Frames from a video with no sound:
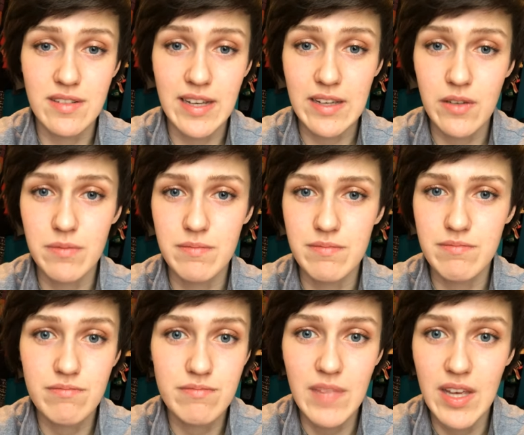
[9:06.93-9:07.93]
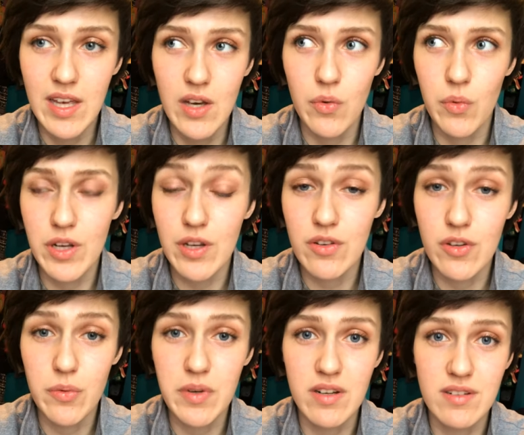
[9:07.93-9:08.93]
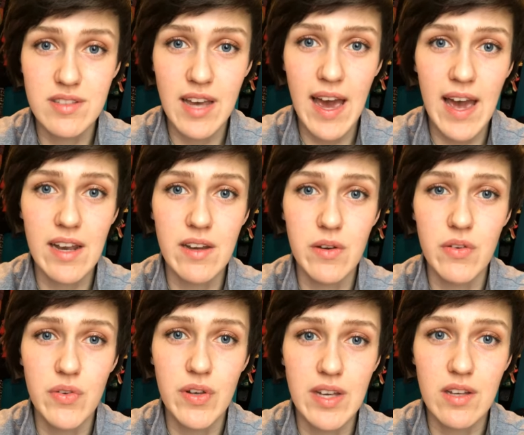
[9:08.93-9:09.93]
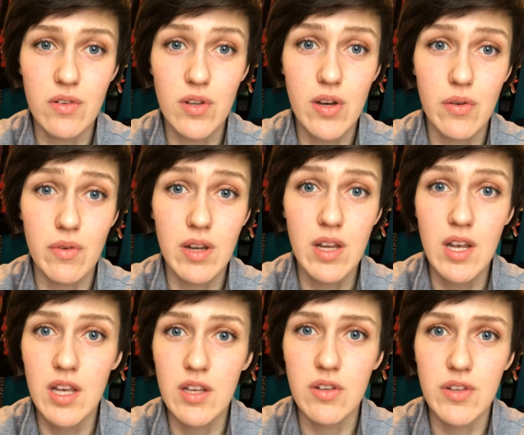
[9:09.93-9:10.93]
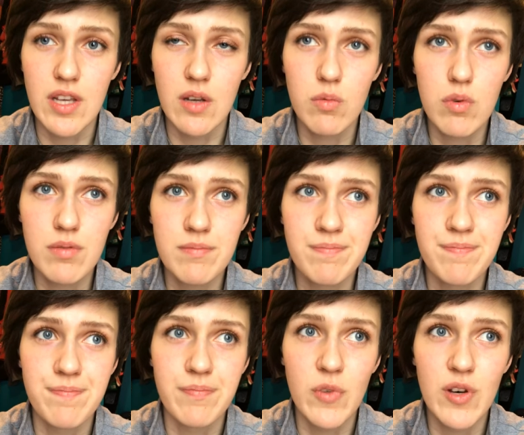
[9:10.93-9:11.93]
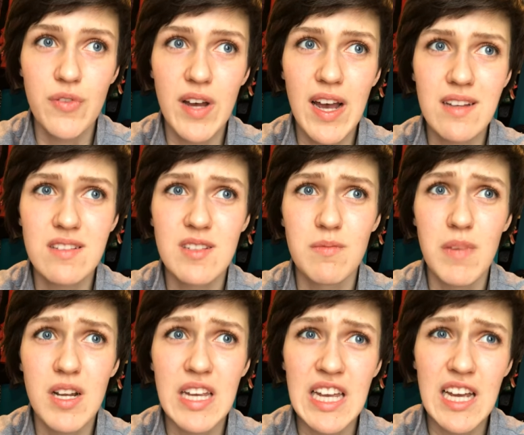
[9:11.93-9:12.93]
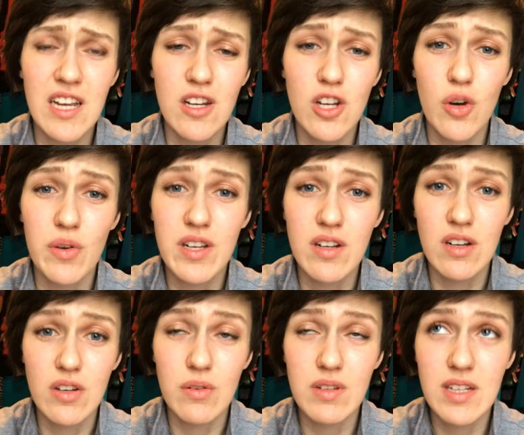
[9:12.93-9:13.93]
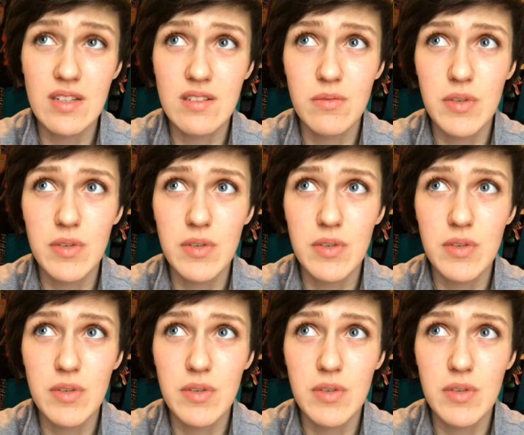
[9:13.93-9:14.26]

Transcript: Like, what do you do when you're sad and you feel like alone? You think, well, hmm, well, if I had some money, I could go here and do this.